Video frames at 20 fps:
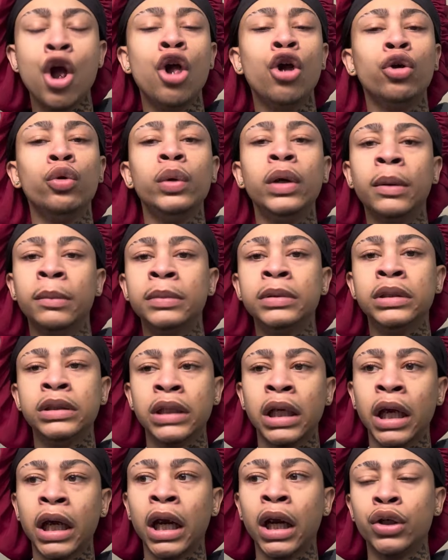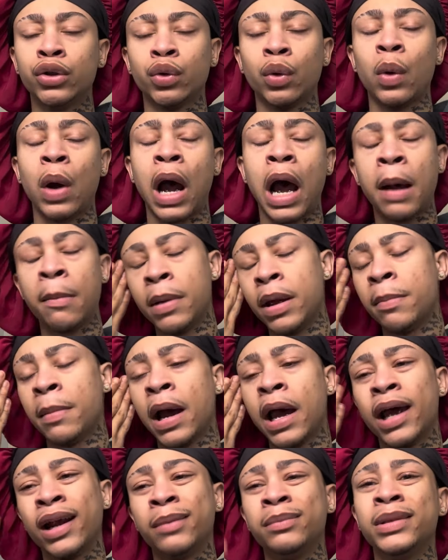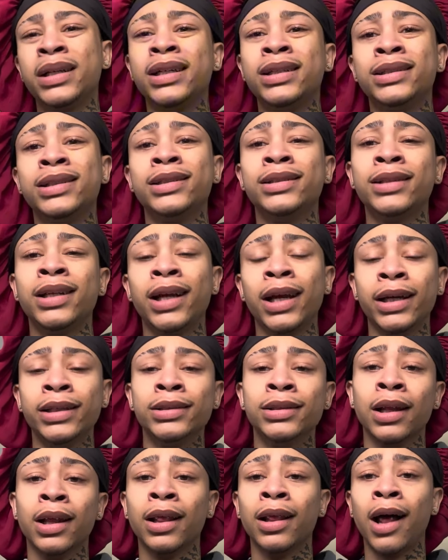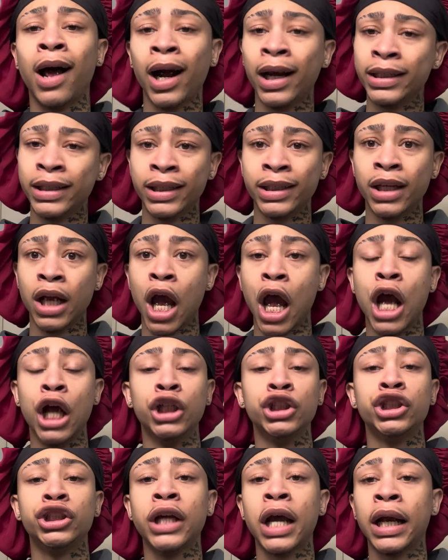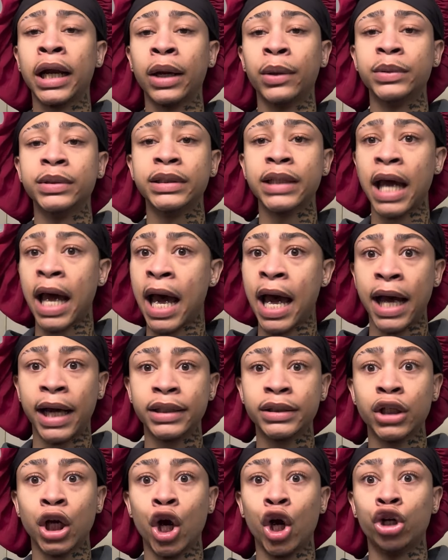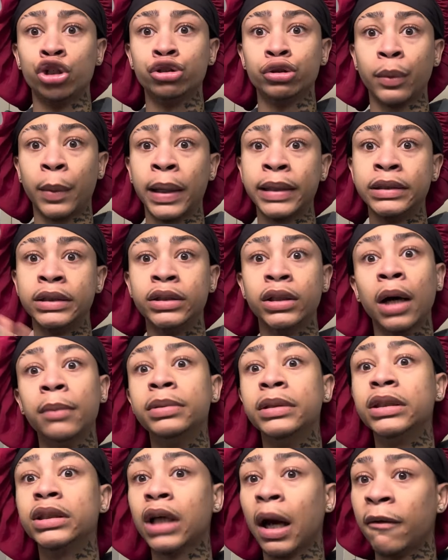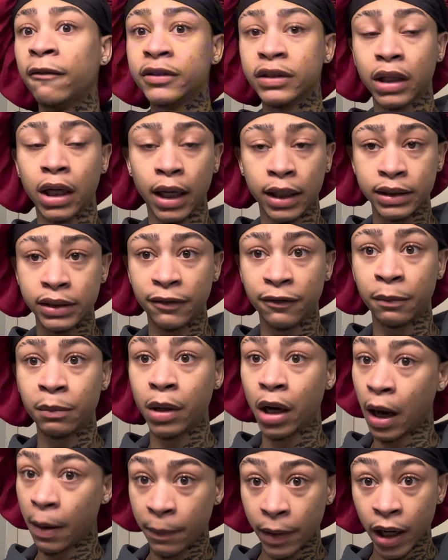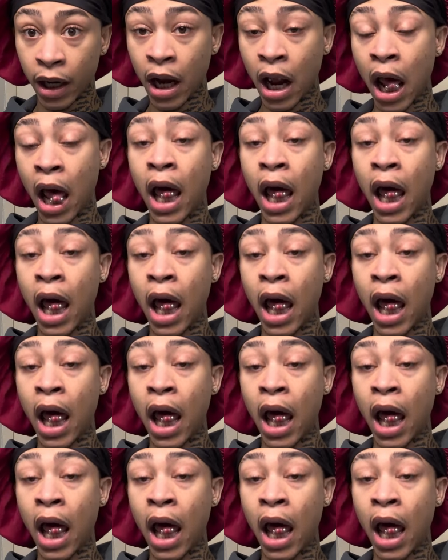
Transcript: You get what I'm saying? So I'm in my head, I'm thinking this nigga is lying, chatting his ass. So I dubbed his cousin from coming.